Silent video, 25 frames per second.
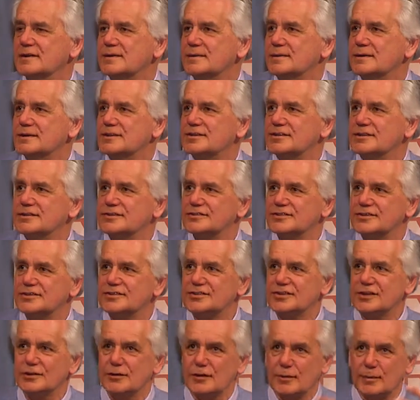which is a
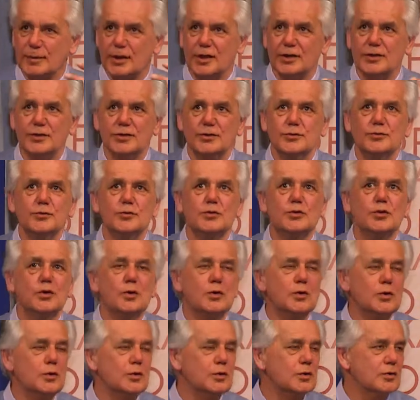ceremonial
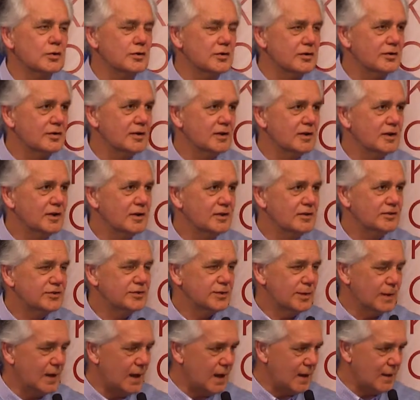call
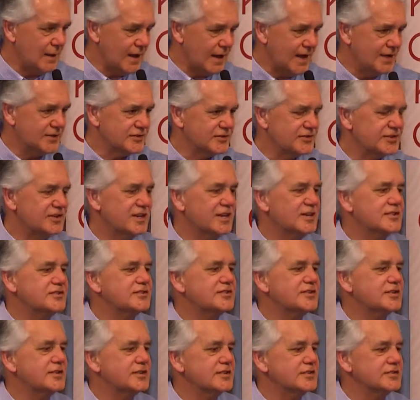to our
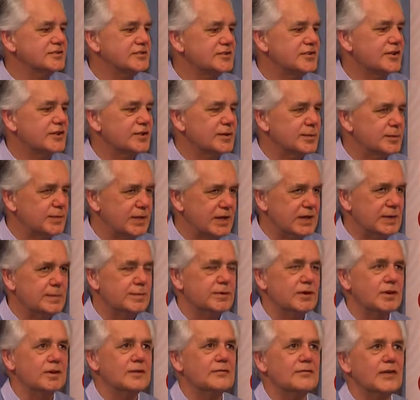ancestors, to the
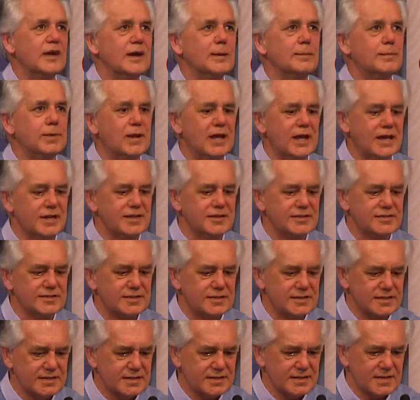people of that
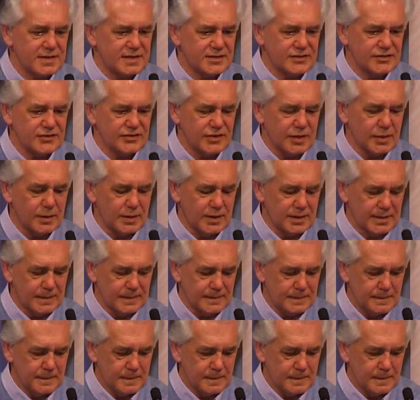place, and so on.